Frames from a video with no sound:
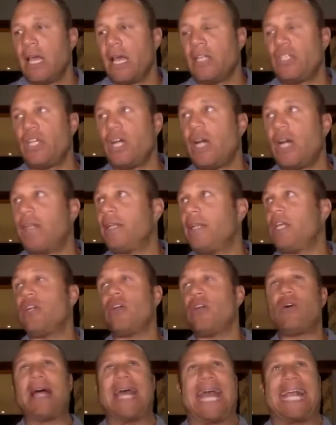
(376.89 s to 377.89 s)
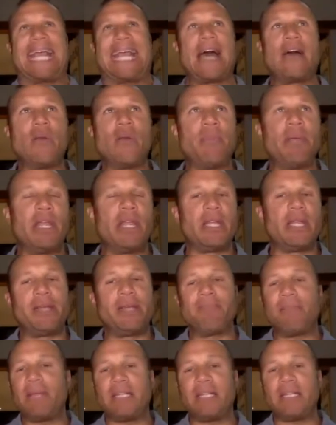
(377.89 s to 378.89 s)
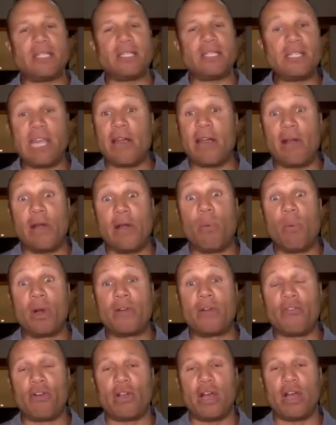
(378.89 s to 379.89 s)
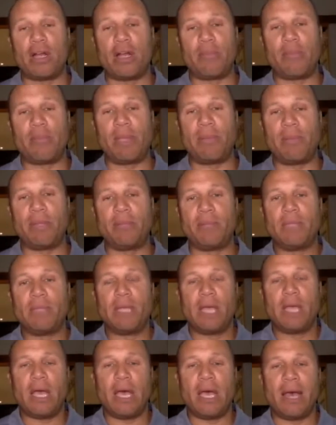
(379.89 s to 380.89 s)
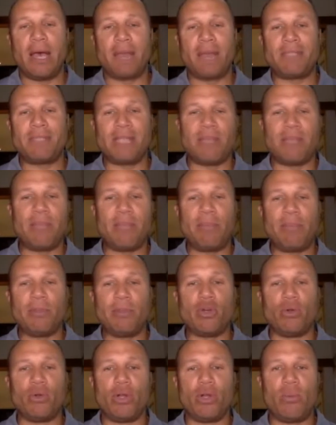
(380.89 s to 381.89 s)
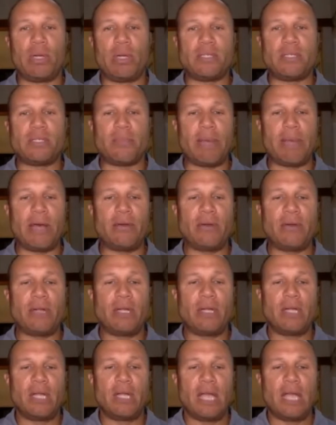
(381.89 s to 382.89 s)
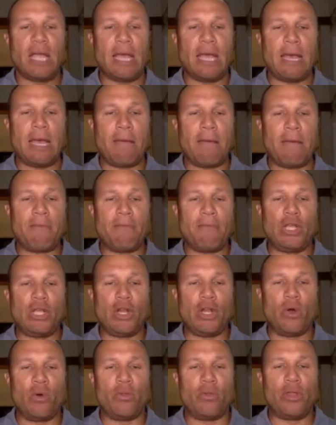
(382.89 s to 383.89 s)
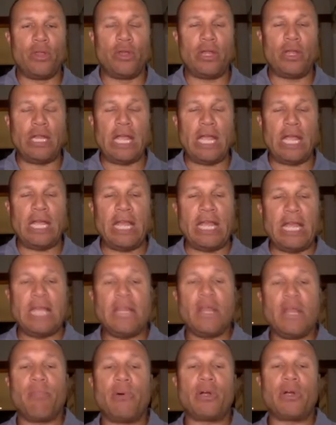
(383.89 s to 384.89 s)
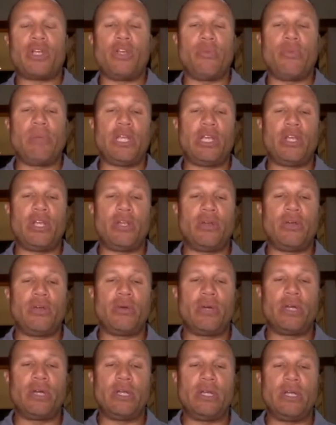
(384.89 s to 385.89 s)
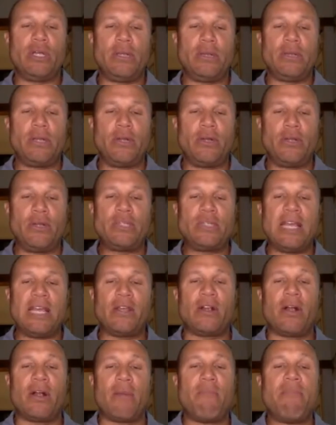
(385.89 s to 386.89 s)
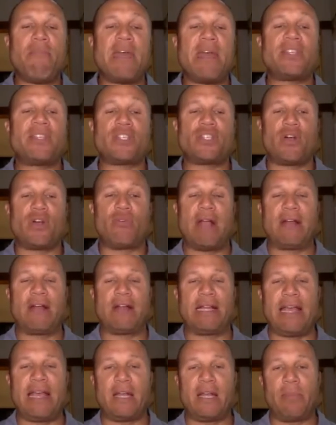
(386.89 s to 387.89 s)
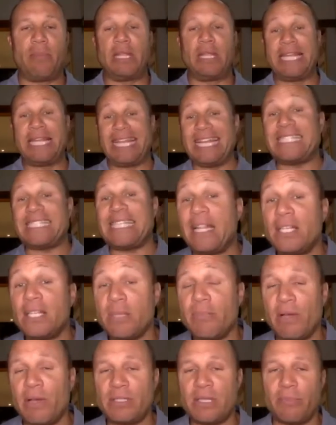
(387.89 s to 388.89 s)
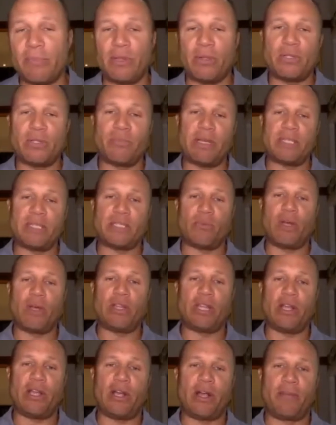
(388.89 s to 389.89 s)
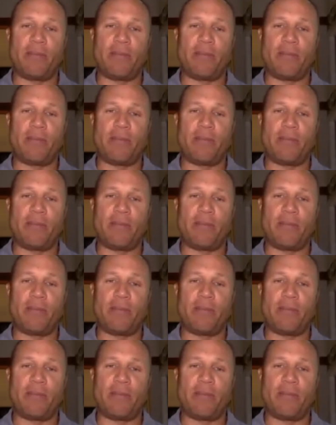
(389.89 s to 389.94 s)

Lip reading: John, accountability, it's a scary word for a lot of people. Some people don't know what it's about. In the book QBQ, you say there are myths around accountability. Can you tell us about some of those myths and what they are?